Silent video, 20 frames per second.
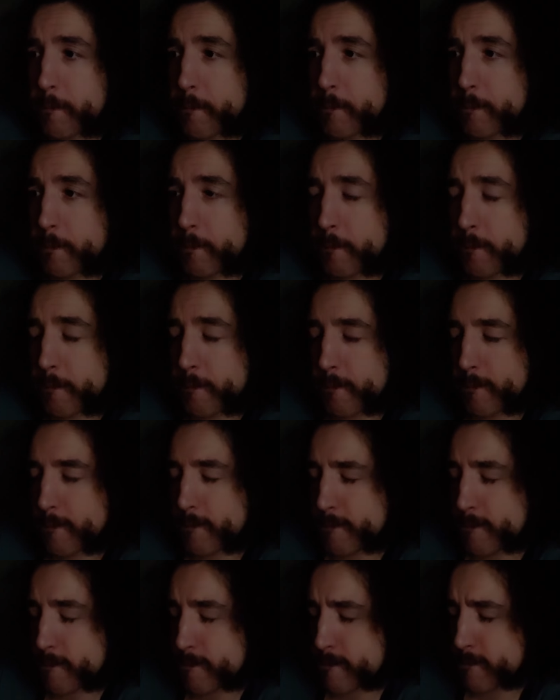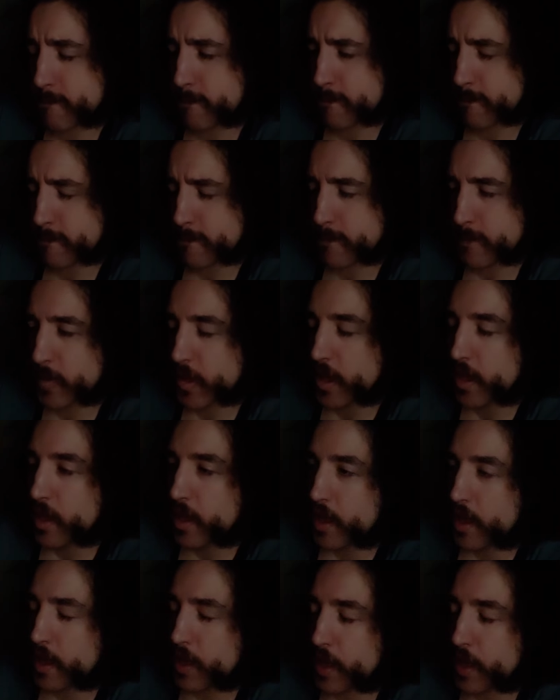[no speech]